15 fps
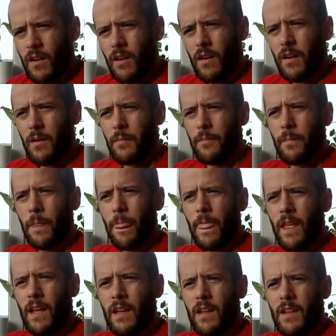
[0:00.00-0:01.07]
Um,
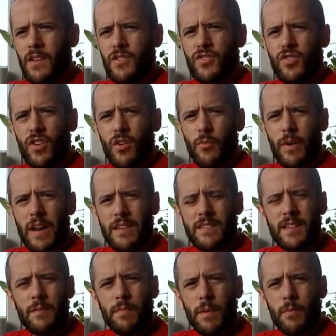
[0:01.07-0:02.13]
so when I
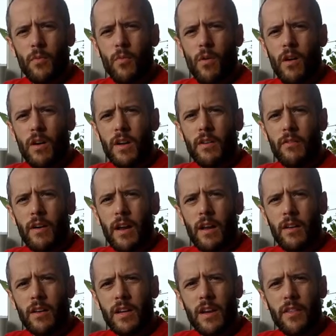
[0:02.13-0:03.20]
see people walking
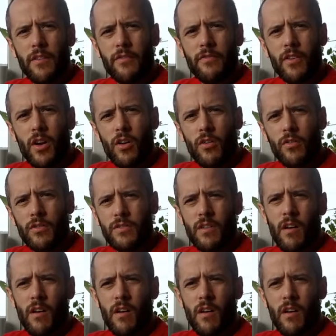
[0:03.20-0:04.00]
around looking at their phone,